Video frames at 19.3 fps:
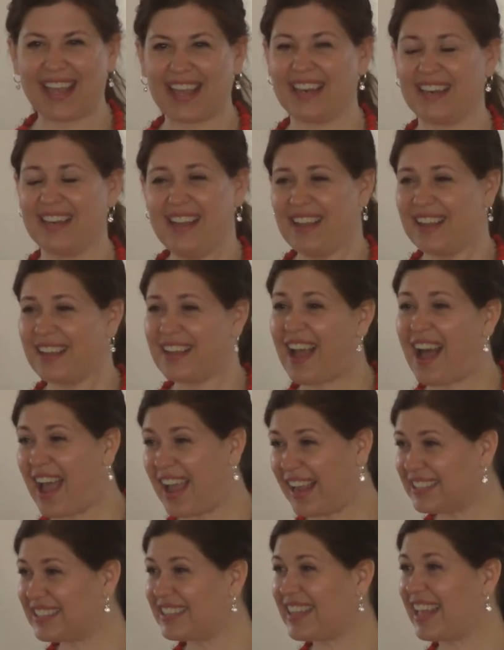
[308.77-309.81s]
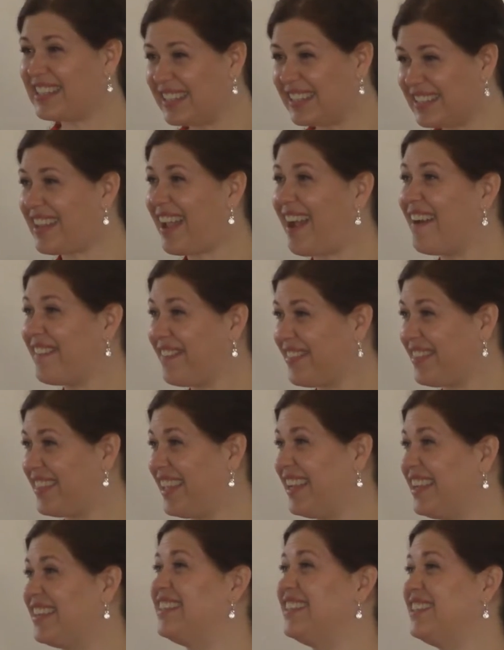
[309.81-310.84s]
and guys, that's a tough
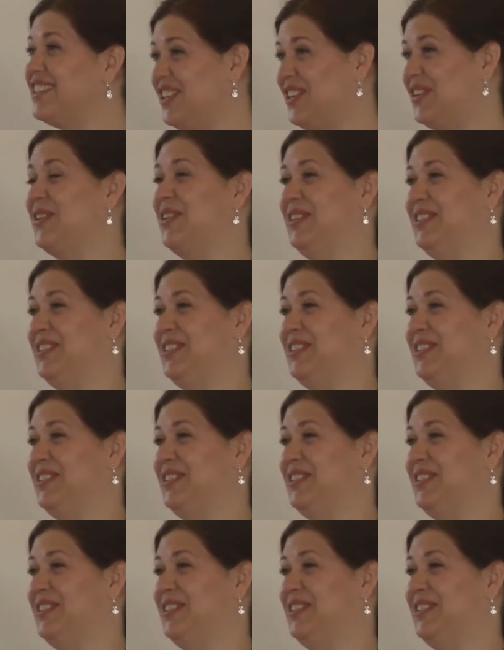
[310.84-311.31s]
thing to do.